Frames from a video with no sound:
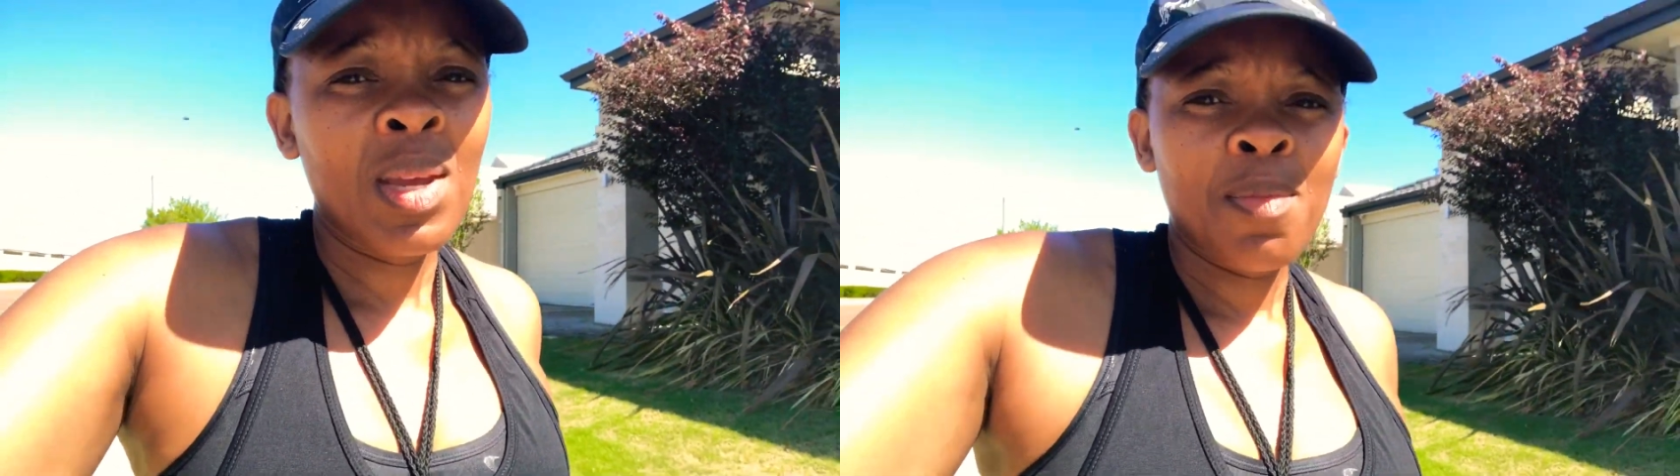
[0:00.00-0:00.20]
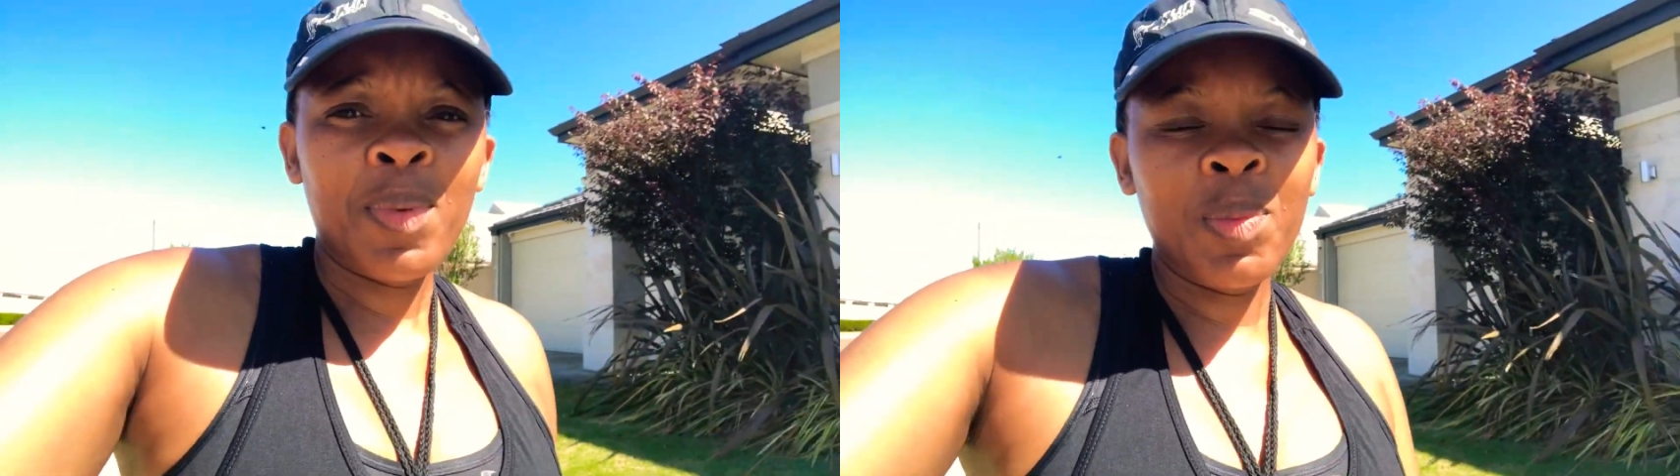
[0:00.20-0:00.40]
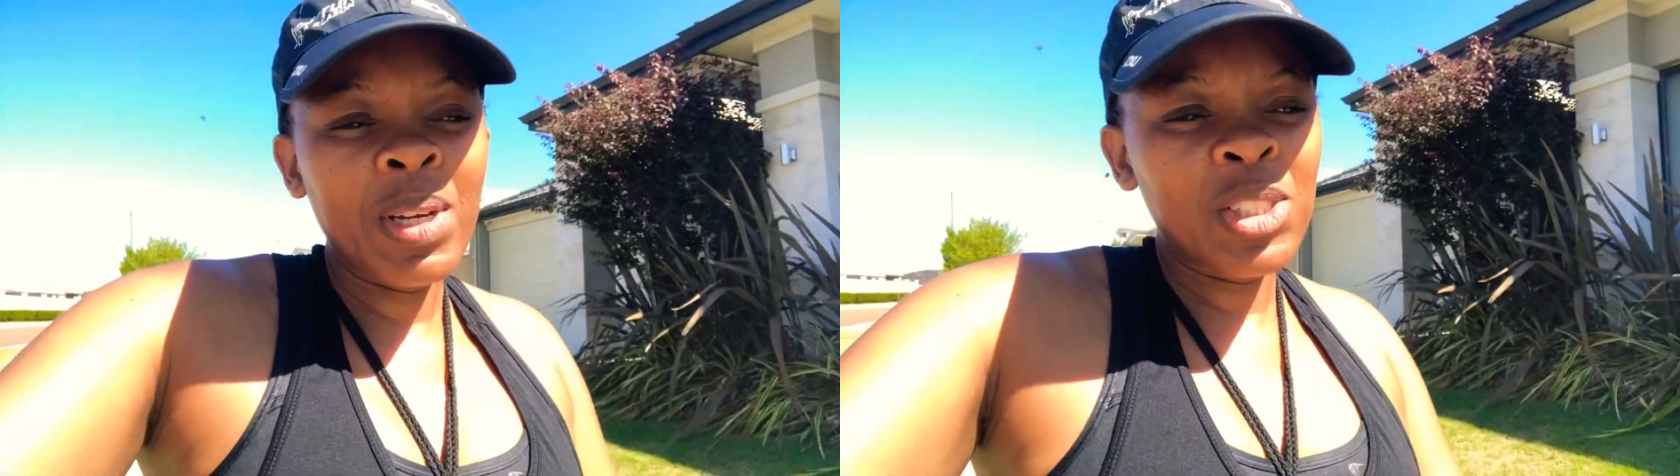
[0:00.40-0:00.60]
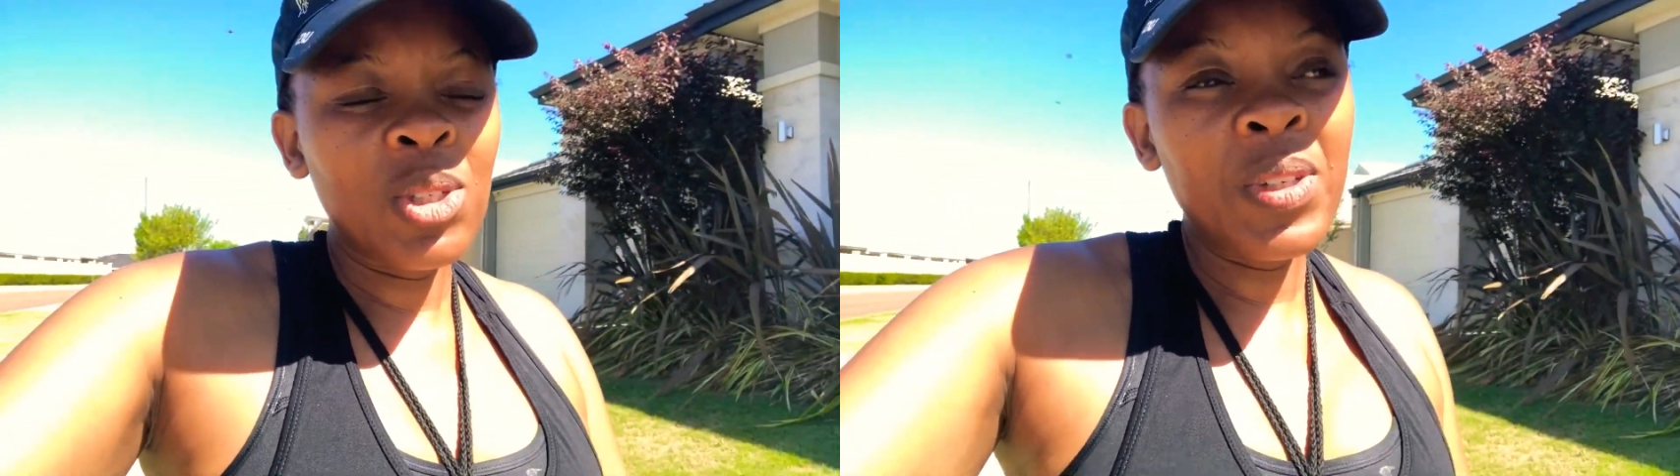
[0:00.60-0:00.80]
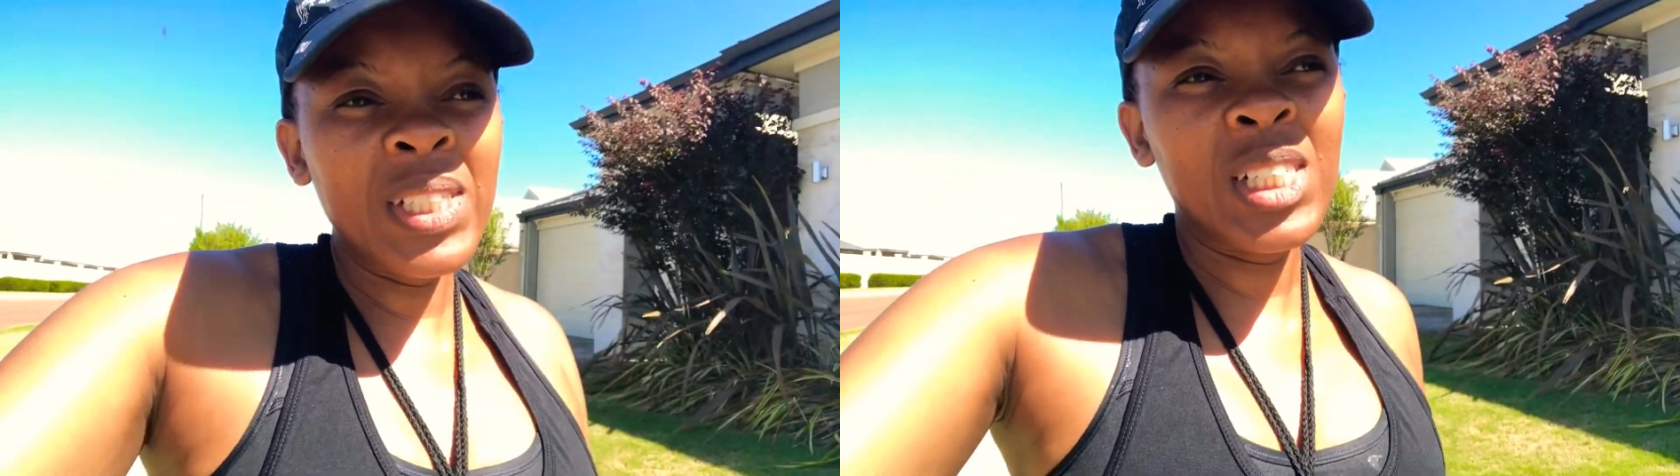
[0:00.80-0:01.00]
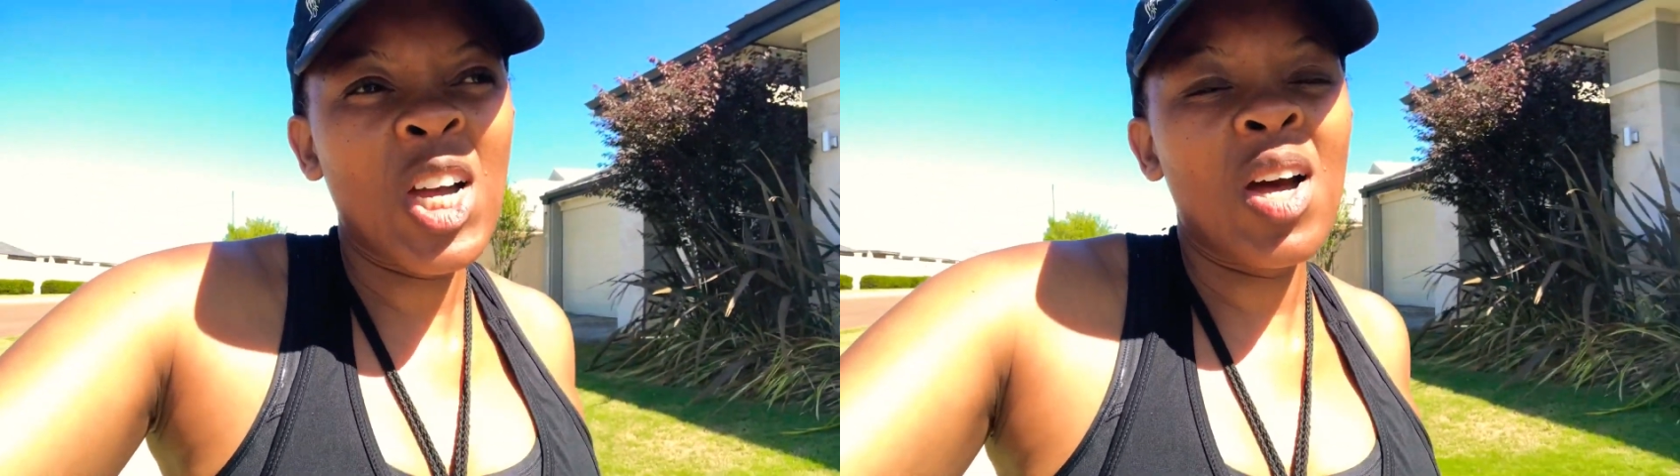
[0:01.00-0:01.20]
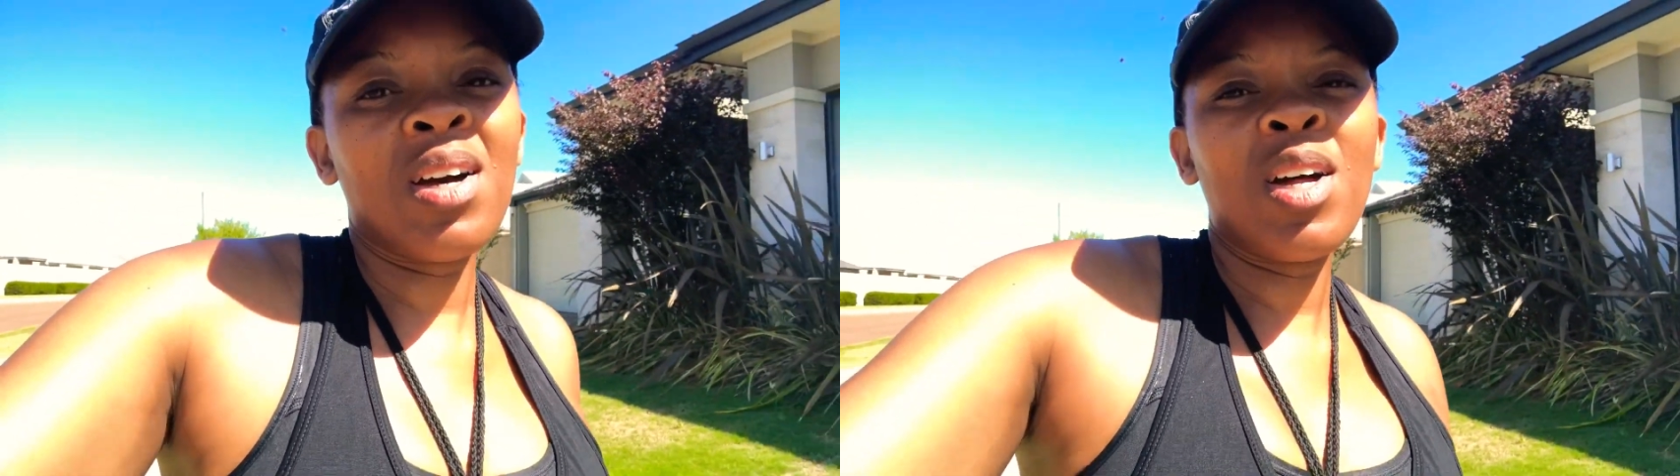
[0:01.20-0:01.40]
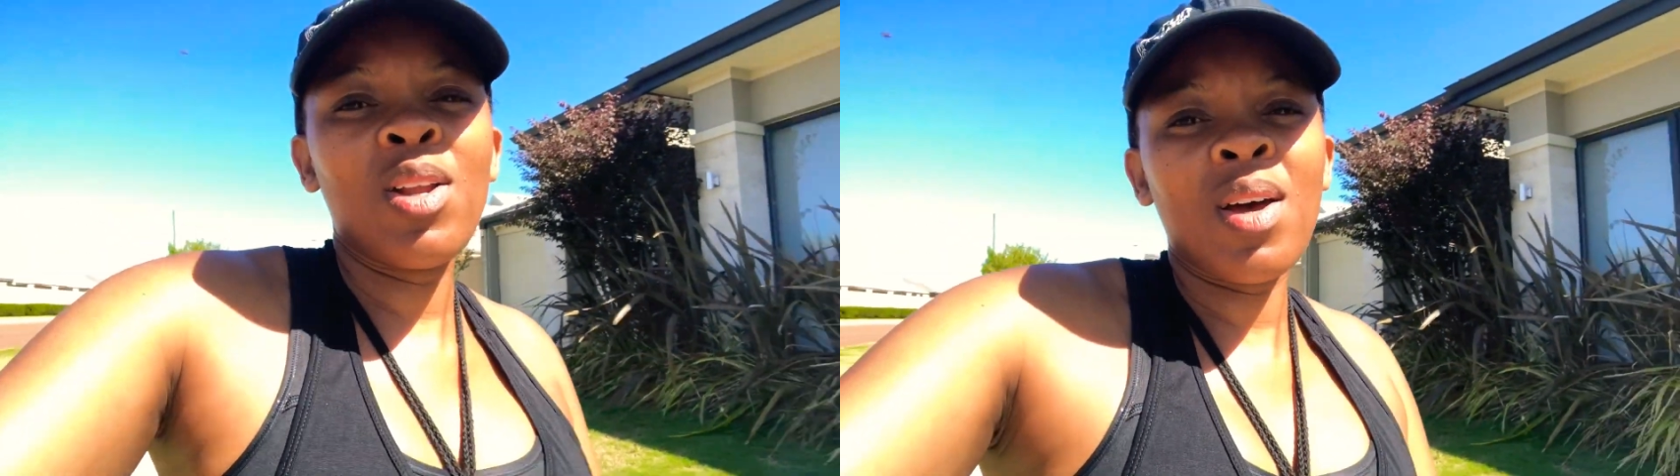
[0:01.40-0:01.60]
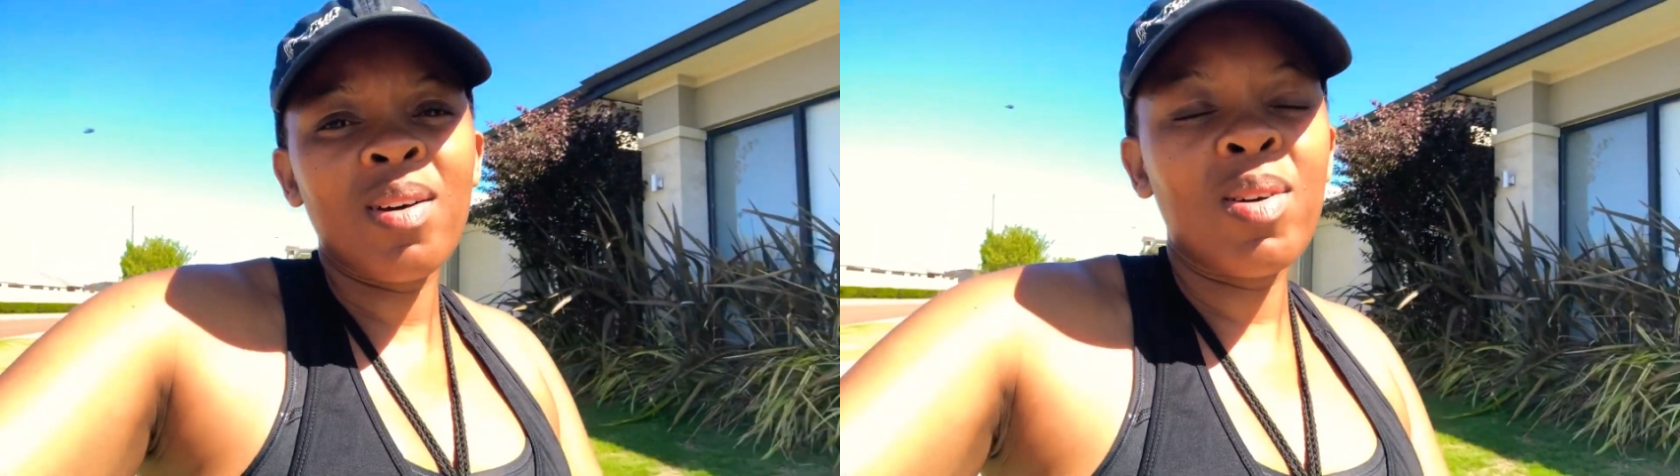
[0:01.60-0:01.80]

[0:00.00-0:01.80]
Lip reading: But my stories, are